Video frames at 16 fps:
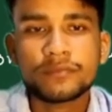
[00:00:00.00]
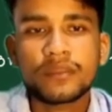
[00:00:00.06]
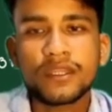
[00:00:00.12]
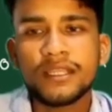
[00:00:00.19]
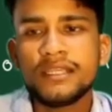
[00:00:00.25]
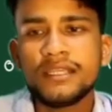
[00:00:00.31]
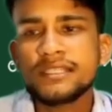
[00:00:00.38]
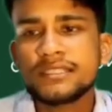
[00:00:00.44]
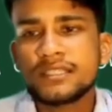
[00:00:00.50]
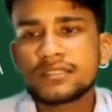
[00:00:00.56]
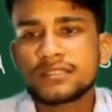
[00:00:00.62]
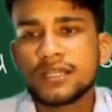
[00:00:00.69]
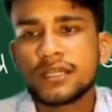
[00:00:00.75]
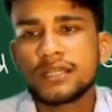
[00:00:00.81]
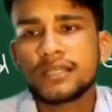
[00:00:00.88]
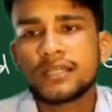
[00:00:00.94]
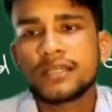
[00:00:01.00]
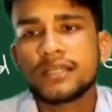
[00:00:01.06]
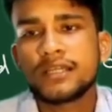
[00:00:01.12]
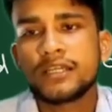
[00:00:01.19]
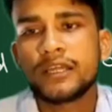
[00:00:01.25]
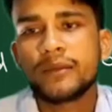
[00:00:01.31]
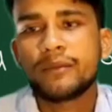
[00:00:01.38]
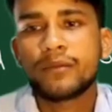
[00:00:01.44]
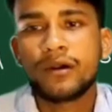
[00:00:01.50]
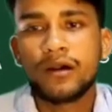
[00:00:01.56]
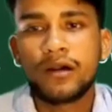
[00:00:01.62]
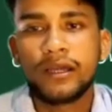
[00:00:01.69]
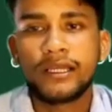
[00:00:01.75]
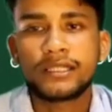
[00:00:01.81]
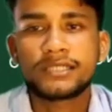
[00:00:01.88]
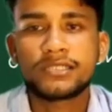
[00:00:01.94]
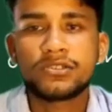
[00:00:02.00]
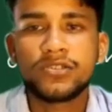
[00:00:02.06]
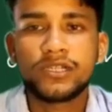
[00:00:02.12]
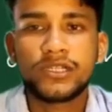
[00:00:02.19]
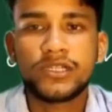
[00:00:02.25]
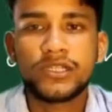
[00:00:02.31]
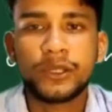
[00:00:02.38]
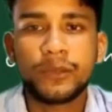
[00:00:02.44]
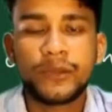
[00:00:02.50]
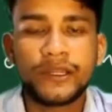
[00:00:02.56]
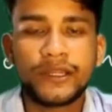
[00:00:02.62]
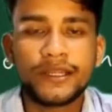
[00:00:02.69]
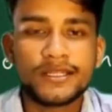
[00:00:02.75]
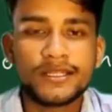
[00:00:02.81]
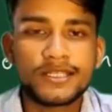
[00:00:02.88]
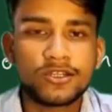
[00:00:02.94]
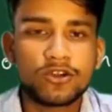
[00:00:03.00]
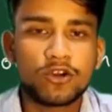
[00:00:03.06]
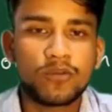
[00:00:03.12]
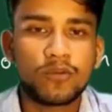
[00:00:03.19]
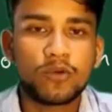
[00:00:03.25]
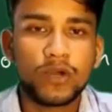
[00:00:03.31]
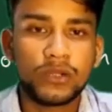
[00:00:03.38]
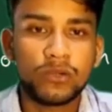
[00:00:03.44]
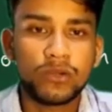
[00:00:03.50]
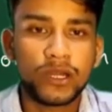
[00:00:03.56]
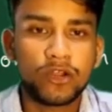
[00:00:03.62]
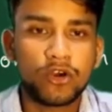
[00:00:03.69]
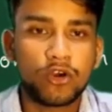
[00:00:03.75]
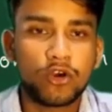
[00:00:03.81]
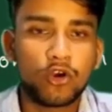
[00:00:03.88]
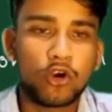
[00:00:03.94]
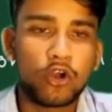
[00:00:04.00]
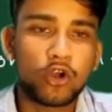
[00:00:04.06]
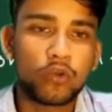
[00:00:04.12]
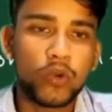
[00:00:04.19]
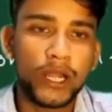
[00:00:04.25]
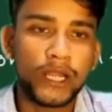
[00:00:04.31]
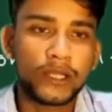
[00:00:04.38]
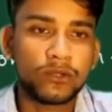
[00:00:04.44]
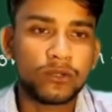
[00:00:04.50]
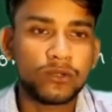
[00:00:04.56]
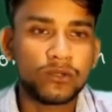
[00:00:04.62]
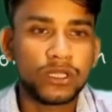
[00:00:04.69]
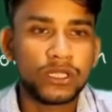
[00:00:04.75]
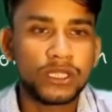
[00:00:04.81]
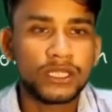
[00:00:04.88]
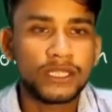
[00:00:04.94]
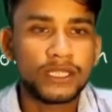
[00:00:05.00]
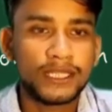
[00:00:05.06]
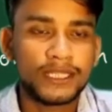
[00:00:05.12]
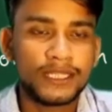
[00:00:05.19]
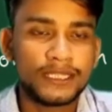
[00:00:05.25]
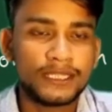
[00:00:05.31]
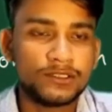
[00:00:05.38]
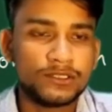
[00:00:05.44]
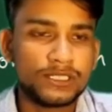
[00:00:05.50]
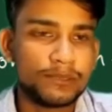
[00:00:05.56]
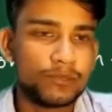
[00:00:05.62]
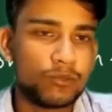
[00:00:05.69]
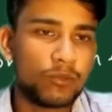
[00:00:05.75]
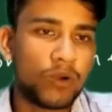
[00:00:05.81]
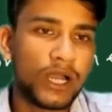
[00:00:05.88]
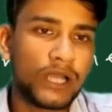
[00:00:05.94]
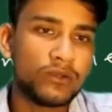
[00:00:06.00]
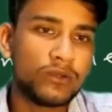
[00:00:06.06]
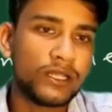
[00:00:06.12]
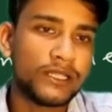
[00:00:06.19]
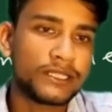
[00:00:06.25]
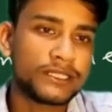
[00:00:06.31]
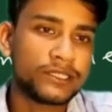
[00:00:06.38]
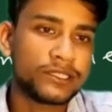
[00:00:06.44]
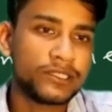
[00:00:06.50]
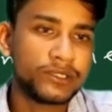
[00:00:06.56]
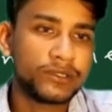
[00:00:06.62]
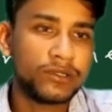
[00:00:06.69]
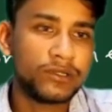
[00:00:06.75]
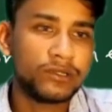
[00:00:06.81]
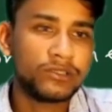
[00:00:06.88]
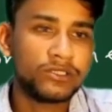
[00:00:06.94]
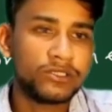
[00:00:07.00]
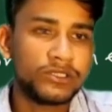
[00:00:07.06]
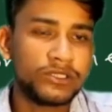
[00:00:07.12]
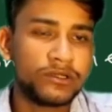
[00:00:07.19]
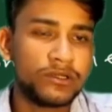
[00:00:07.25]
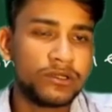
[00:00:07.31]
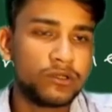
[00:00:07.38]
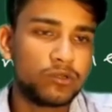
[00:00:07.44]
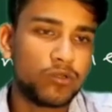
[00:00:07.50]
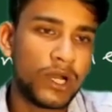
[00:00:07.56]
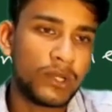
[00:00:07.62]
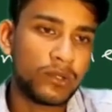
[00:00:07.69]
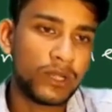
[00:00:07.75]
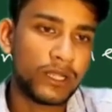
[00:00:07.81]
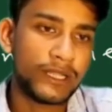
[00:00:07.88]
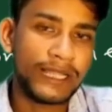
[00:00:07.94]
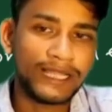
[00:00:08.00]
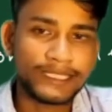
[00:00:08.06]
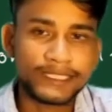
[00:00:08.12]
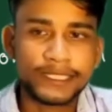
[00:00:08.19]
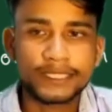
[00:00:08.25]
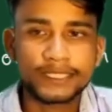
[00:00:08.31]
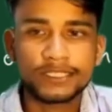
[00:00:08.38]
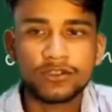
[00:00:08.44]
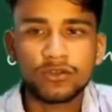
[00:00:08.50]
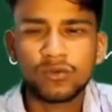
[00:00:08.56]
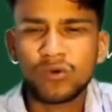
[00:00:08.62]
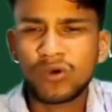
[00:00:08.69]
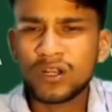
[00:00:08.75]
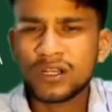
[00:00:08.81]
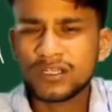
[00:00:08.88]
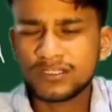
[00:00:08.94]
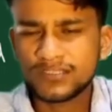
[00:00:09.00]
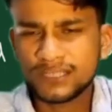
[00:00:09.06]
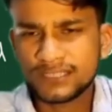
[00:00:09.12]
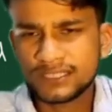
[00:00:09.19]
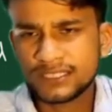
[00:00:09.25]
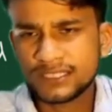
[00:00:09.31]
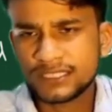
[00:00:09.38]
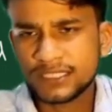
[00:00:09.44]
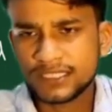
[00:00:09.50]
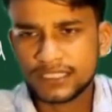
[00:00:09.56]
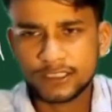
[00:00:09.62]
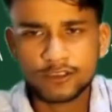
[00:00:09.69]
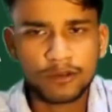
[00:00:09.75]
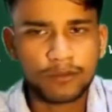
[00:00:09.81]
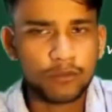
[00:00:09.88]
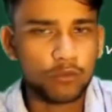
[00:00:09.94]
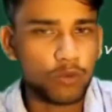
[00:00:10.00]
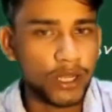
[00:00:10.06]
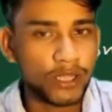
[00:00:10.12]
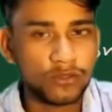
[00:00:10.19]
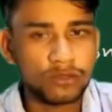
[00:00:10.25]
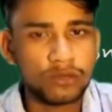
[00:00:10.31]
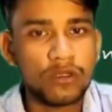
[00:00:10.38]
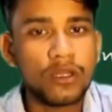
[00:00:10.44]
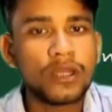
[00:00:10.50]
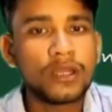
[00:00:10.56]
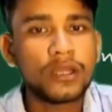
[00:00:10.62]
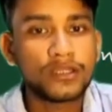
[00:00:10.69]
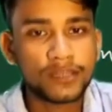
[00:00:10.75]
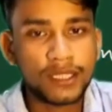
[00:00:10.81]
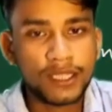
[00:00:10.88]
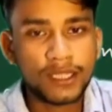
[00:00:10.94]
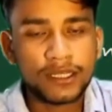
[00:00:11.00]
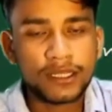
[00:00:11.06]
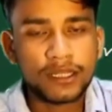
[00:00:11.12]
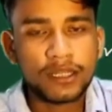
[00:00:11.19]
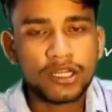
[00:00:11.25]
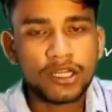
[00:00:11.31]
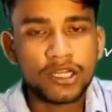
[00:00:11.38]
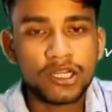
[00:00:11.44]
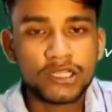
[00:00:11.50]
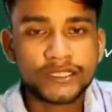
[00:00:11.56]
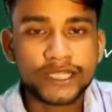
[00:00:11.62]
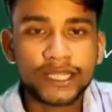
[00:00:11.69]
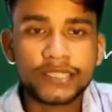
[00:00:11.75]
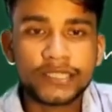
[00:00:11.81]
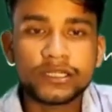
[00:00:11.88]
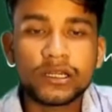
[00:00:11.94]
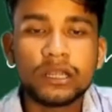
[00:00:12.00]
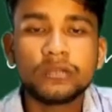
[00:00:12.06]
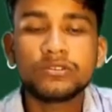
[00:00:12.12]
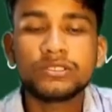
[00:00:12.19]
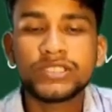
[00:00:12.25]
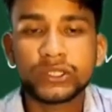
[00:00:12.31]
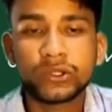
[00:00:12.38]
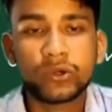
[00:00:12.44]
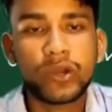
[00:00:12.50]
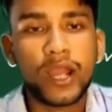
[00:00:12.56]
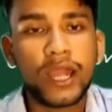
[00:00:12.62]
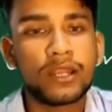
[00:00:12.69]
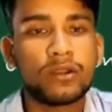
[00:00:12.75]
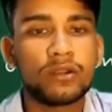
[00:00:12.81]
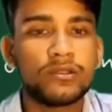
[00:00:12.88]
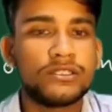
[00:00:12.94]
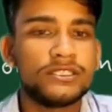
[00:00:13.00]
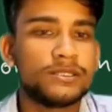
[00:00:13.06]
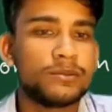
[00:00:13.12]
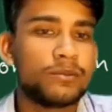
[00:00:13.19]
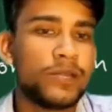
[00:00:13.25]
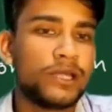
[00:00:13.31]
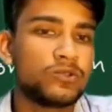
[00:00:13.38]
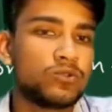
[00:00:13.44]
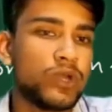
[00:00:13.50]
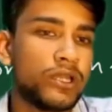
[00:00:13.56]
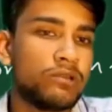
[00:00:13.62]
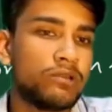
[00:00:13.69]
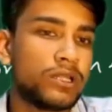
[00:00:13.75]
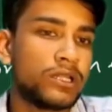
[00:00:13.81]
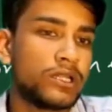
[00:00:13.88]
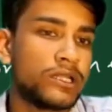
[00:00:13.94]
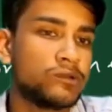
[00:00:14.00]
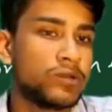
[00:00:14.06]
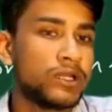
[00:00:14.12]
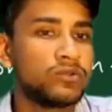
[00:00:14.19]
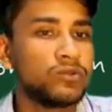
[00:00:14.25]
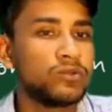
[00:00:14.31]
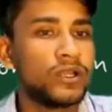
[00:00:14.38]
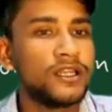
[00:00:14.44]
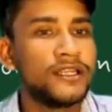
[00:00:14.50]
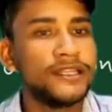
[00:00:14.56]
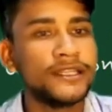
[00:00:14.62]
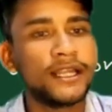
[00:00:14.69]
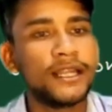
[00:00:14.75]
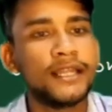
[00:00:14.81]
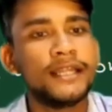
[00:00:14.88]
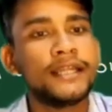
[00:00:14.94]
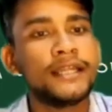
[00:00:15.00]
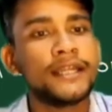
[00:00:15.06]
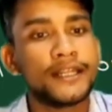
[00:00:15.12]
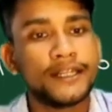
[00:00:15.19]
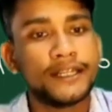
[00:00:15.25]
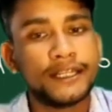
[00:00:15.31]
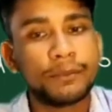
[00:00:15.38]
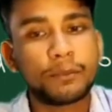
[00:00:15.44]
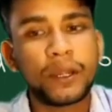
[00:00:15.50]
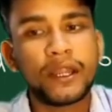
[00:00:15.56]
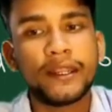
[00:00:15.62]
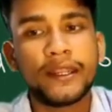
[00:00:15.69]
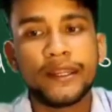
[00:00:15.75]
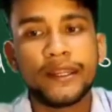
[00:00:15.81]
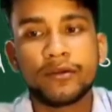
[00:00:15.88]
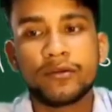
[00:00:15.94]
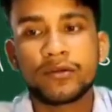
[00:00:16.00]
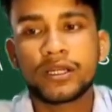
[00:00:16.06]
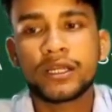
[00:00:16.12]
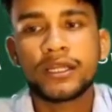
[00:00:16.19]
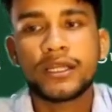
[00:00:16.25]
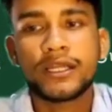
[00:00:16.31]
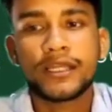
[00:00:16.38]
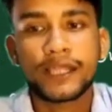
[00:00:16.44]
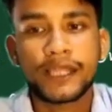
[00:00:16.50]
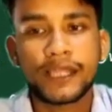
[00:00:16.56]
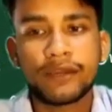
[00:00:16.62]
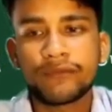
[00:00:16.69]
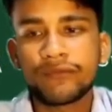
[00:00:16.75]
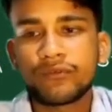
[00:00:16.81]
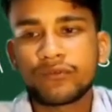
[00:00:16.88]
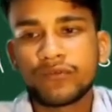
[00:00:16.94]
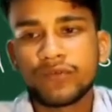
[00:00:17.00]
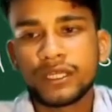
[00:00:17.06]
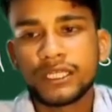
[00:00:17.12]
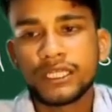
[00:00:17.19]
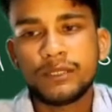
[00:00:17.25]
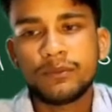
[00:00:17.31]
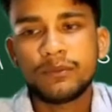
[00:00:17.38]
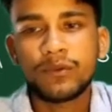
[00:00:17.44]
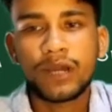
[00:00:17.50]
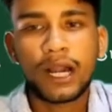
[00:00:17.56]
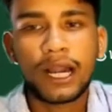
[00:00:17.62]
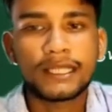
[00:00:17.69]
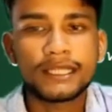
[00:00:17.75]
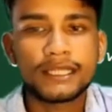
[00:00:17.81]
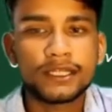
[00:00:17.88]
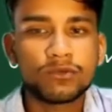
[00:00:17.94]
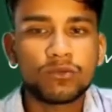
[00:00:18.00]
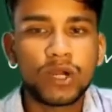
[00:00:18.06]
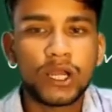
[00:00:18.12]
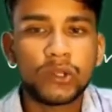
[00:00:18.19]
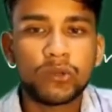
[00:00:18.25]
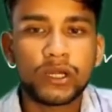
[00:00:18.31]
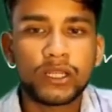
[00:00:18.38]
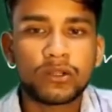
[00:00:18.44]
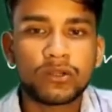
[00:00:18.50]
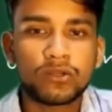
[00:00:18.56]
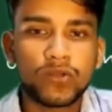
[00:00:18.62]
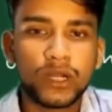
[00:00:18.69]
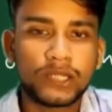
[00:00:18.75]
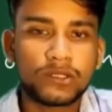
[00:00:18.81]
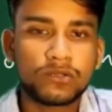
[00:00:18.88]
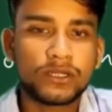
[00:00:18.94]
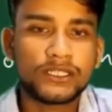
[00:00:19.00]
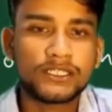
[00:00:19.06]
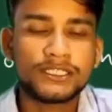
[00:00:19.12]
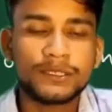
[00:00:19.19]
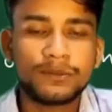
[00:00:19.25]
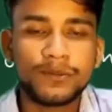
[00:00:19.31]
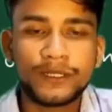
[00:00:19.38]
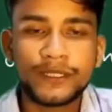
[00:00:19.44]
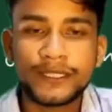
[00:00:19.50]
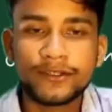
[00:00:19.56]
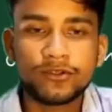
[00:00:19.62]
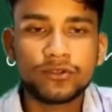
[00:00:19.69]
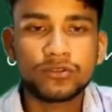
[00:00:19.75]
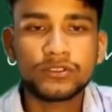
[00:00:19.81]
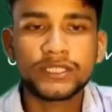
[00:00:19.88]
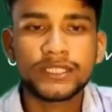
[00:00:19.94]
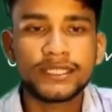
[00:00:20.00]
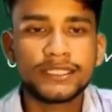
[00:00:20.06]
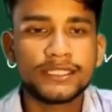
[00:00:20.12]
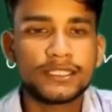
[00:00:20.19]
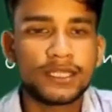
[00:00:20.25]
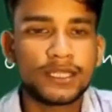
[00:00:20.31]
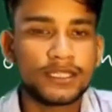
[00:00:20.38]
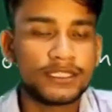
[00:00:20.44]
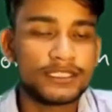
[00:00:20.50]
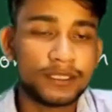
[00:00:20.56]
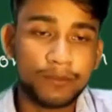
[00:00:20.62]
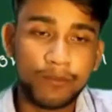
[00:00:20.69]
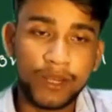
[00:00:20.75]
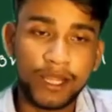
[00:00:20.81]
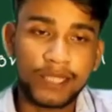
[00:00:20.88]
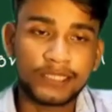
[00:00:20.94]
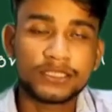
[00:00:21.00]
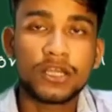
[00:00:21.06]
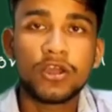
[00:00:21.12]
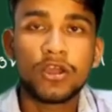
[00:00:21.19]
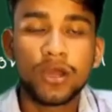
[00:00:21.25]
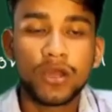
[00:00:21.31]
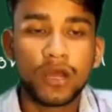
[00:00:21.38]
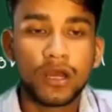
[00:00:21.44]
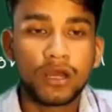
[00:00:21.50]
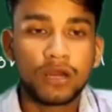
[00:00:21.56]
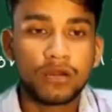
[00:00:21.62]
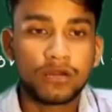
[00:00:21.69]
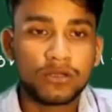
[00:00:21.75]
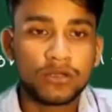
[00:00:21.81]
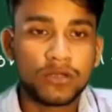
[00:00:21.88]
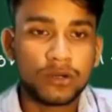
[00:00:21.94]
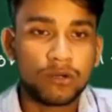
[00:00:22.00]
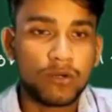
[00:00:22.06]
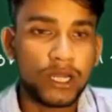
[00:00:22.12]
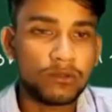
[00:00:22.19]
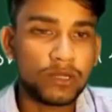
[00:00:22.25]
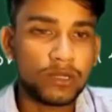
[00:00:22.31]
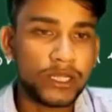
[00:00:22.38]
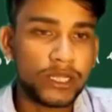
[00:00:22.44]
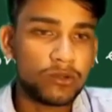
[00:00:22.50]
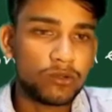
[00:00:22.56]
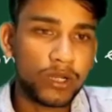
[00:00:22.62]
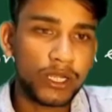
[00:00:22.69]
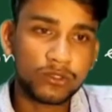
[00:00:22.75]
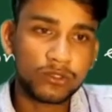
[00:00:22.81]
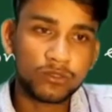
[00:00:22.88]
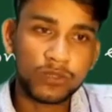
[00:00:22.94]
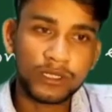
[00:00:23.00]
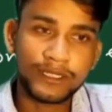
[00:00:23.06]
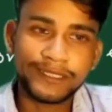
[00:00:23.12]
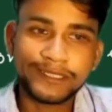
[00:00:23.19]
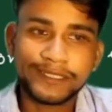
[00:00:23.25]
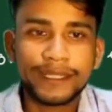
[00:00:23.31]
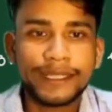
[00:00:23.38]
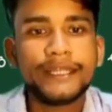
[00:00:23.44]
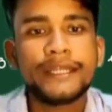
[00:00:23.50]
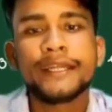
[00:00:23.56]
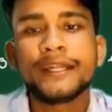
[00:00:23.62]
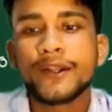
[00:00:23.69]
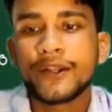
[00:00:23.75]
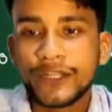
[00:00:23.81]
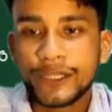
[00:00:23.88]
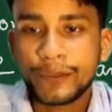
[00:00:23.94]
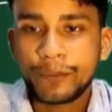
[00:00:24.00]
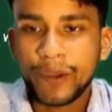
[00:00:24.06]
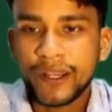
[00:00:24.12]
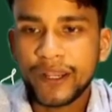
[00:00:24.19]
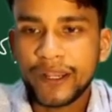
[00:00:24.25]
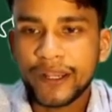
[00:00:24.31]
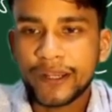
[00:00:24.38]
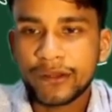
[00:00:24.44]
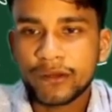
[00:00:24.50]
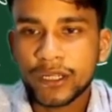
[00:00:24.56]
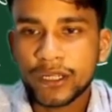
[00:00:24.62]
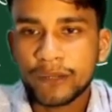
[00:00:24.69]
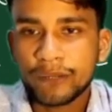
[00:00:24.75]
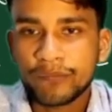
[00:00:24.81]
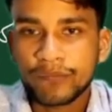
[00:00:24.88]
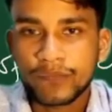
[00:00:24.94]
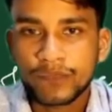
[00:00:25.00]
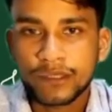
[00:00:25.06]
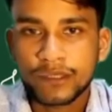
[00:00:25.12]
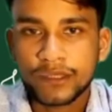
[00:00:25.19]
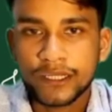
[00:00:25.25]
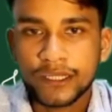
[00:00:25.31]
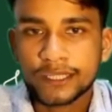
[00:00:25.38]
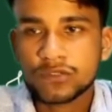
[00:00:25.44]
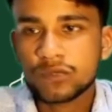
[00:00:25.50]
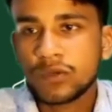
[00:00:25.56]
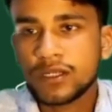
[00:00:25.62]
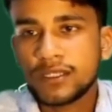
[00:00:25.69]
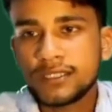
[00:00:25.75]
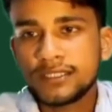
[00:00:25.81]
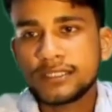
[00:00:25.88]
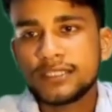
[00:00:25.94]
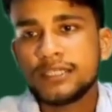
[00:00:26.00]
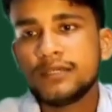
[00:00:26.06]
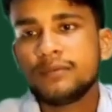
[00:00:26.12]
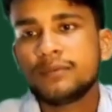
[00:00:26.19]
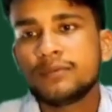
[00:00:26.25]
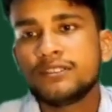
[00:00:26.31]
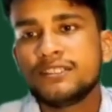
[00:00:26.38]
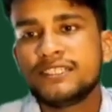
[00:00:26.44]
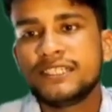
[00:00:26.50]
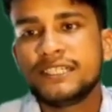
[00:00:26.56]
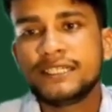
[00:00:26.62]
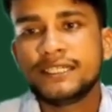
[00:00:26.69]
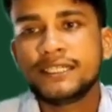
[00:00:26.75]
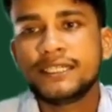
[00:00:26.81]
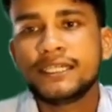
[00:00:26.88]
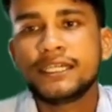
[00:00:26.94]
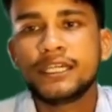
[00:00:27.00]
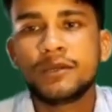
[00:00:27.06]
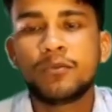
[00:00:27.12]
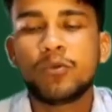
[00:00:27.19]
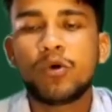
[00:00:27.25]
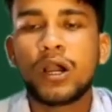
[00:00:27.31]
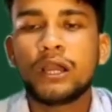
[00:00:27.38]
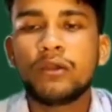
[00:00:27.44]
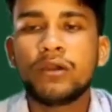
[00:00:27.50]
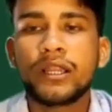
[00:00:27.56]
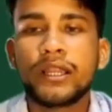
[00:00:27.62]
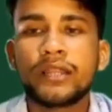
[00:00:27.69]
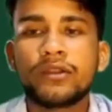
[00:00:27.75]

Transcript: says that if x0 is a repeated 0 of y1 or y2, that is if y1 x0 equal to 0 equal to y1 dash x0, or this is the case of y2, then Wronskian equal to 0, and this implies y1 and y2 are linearly dependent. Okay. If either y1 or y2 has a repeated root, that is this implies y1 and y2 are linearly dependent. Okay. The next one is if G, if y1 and